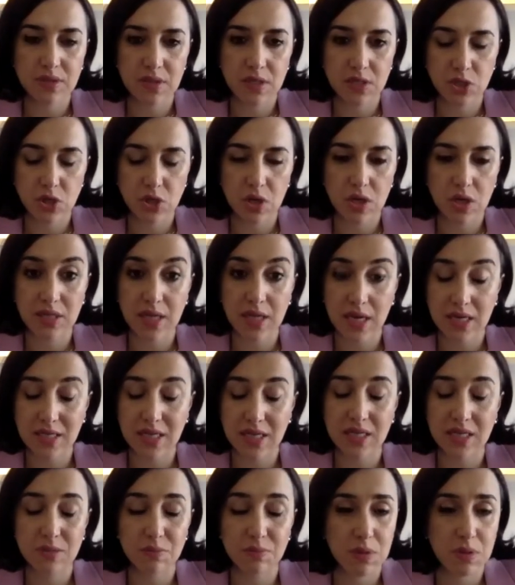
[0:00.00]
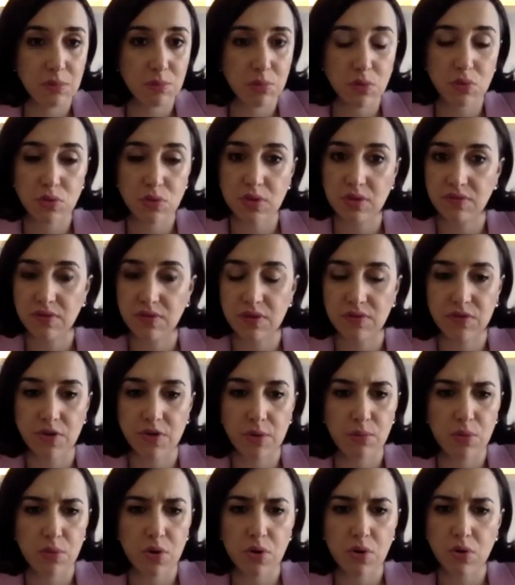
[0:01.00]
The solidarity has been beautiful
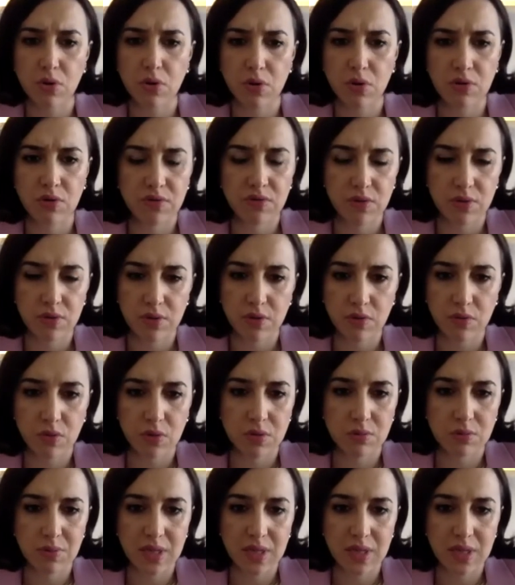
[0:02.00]
from all over the world,